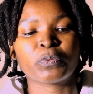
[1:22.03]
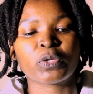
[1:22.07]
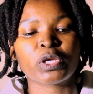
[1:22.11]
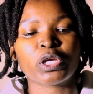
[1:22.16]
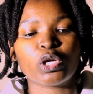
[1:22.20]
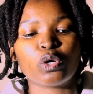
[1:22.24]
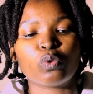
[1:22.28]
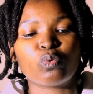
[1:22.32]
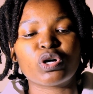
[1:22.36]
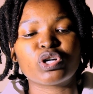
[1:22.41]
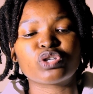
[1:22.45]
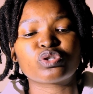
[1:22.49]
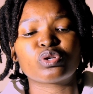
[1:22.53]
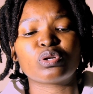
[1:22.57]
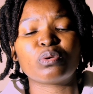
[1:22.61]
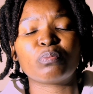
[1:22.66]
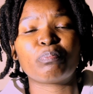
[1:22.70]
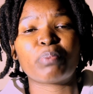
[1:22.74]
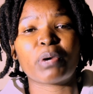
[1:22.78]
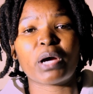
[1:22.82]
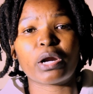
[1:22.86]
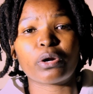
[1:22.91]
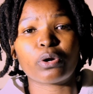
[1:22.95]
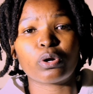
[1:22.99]
He was on
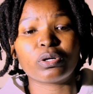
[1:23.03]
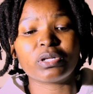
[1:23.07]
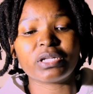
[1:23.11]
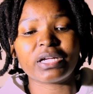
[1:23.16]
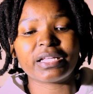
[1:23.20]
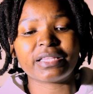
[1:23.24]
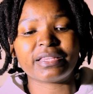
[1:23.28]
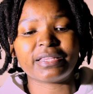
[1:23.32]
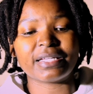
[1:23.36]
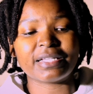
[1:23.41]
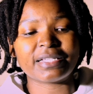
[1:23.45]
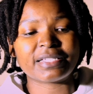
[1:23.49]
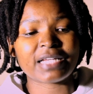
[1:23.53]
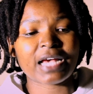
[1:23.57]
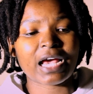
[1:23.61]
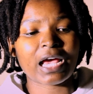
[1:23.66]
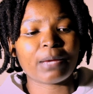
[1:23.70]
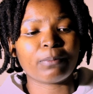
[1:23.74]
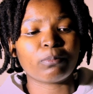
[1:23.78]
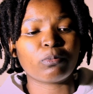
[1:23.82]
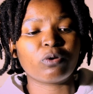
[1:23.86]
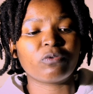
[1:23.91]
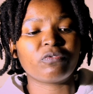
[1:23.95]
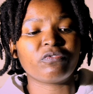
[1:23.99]
parole at the
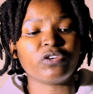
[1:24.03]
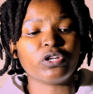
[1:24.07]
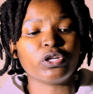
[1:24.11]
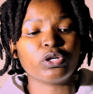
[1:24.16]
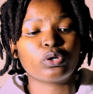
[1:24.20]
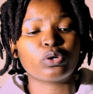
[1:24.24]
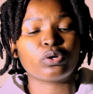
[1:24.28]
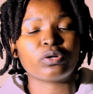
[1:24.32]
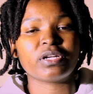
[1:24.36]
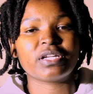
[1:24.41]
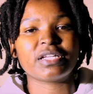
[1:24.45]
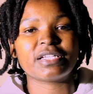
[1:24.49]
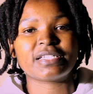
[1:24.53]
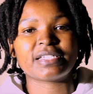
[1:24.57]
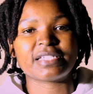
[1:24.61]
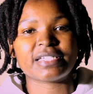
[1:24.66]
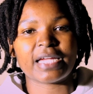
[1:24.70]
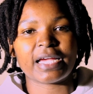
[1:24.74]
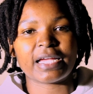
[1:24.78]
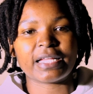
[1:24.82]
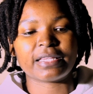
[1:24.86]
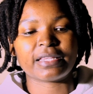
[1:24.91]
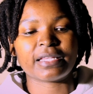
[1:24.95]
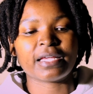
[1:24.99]
time of Likhona's
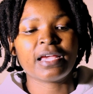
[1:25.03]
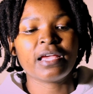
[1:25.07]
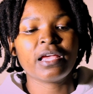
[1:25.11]
death.